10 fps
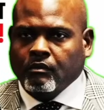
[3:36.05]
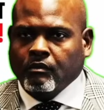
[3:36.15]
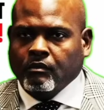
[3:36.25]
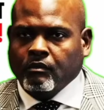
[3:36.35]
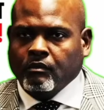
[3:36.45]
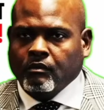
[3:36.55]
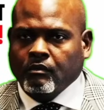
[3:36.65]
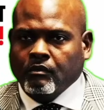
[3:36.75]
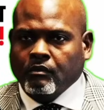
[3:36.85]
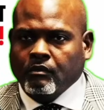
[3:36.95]

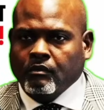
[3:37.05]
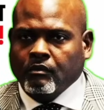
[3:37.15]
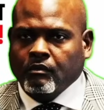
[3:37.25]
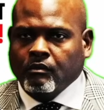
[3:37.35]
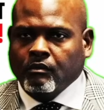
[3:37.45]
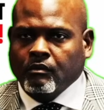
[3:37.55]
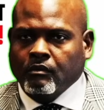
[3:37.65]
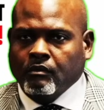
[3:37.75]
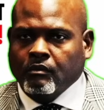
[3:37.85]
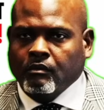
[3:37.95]

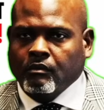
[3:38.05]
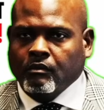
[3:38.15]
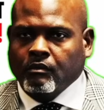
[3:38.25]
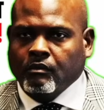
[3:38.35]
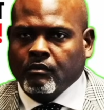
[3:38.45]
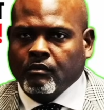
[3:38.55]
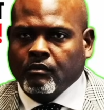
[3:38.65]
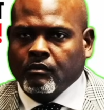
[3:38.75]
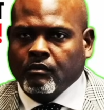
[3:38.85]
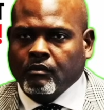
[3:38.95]

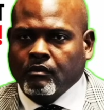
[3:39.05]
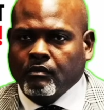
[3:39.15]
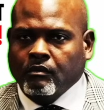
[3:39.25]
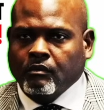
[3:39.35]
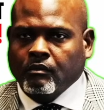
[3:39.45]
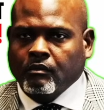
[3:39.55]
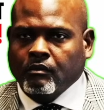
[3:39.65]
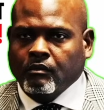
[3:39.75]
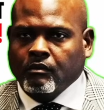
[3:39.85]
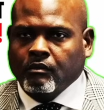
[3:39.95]

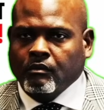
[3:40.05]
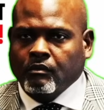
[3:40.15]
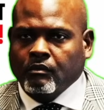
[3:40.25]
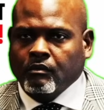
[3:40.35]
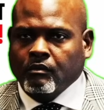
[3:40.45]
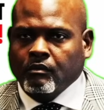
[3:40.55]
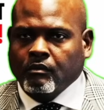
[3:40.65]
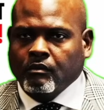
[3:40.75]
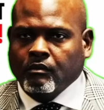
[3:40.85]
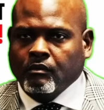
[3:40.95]

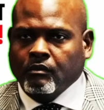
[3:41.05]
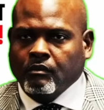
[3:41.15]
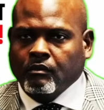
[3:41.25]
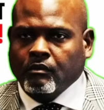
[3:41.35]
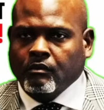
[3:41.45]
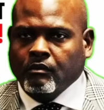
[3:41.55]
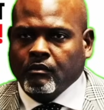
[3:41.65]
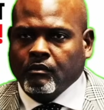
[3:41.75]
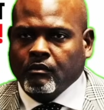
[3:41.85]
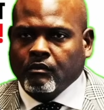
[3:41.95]

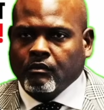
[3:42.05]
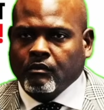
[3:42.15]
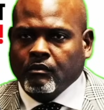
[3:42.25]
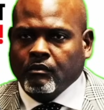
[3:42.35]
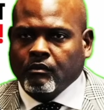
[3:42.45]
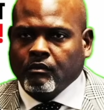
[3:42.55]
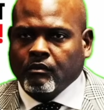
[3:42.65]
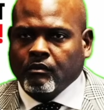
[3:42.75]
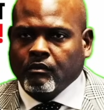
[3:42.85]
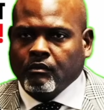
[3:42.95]

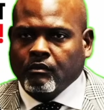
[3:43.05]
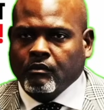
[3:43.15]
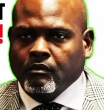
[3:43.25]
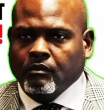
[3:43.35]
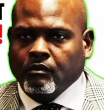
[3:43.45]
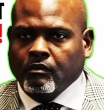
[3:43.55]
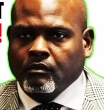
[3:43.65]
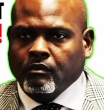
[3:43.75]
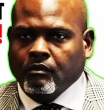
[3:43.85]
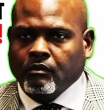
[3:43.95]
The person shown says nothing.